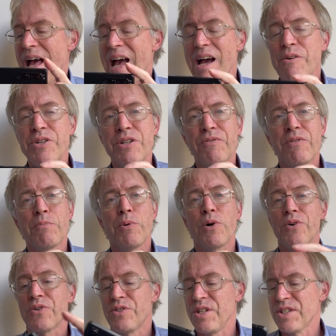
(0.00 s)
Out of the
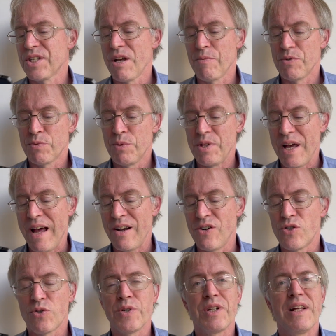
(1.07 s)
box, this comes with
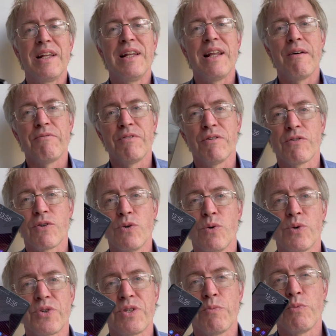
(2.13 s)
Android 11, of
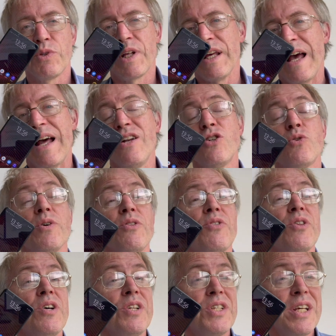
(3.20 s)
course, and we'll get Android
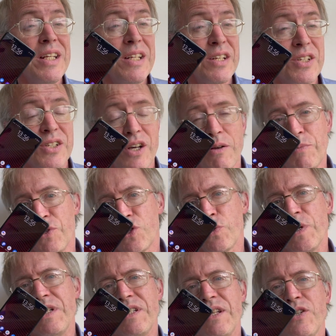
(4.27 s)
13 in time in
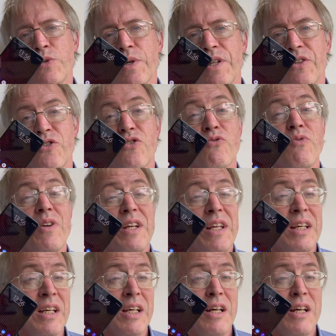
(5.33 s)
2023,